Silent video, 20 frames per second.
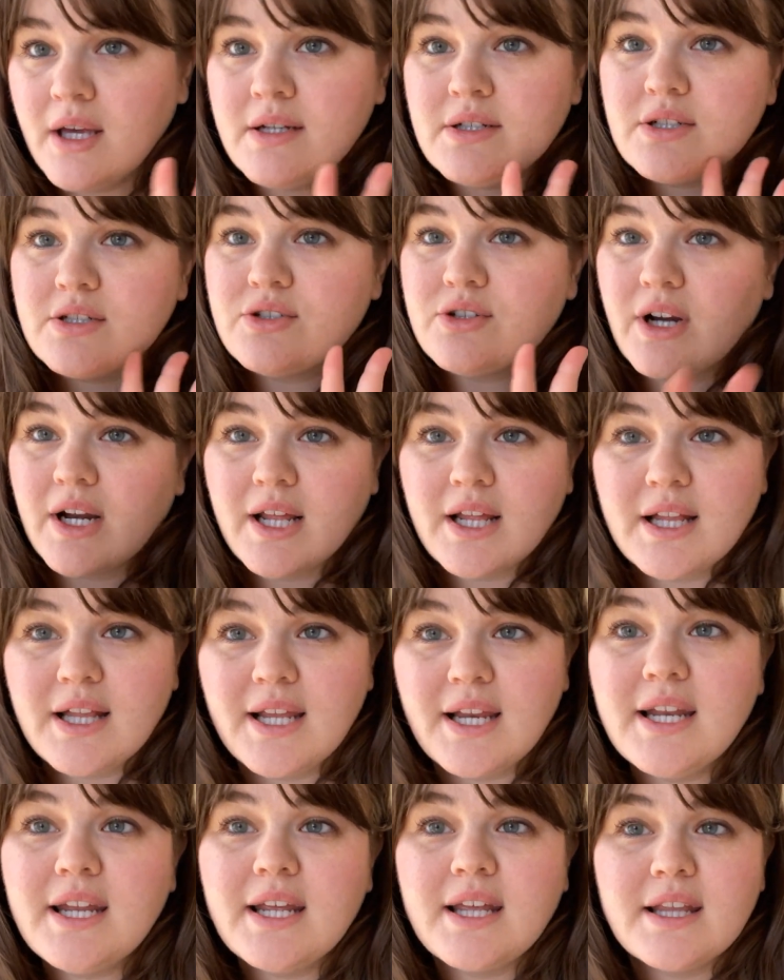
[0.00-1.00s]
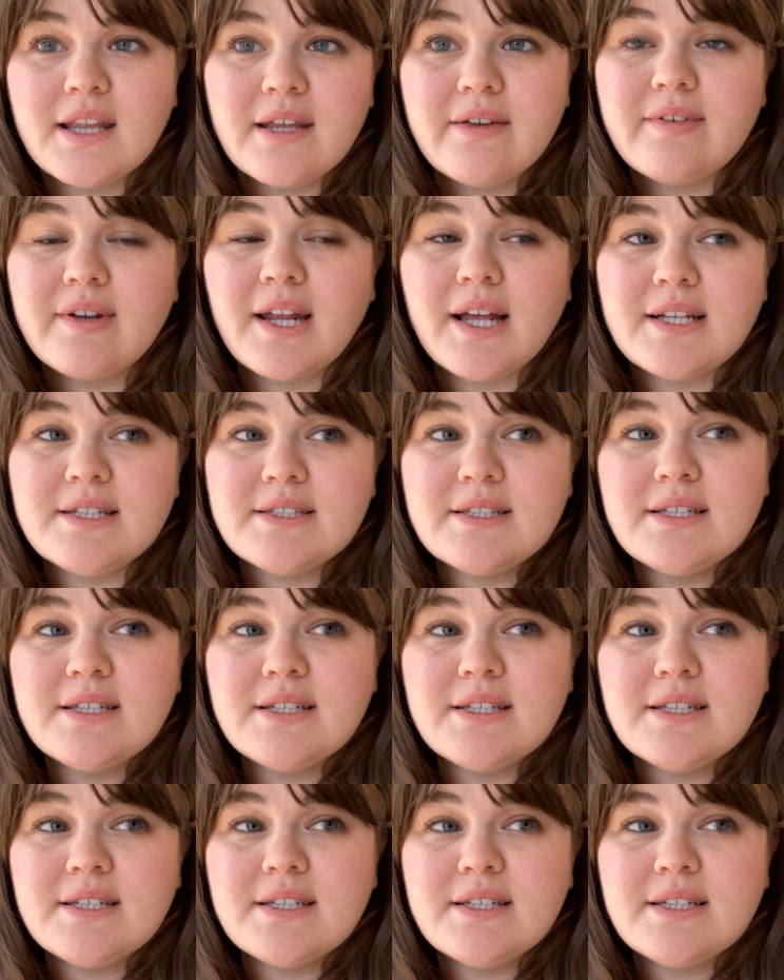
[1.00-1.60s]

just try to clean it and leave it as